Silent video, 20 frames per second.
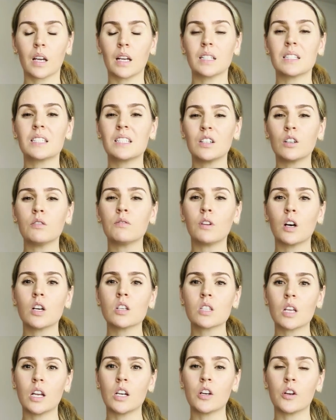and still
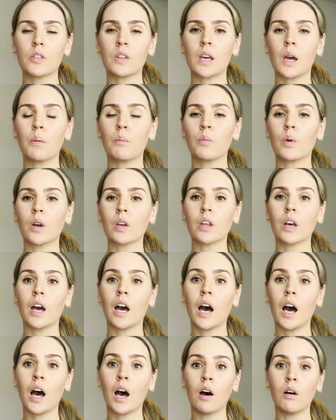falls under the umbrella
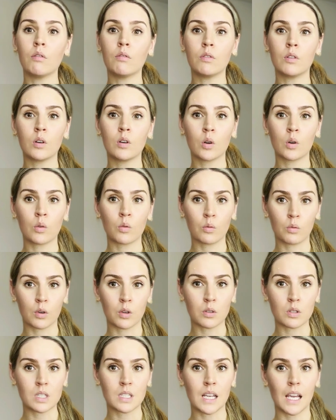of
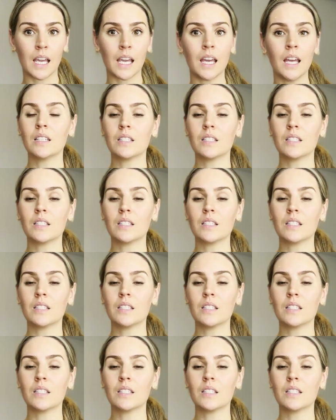real estate.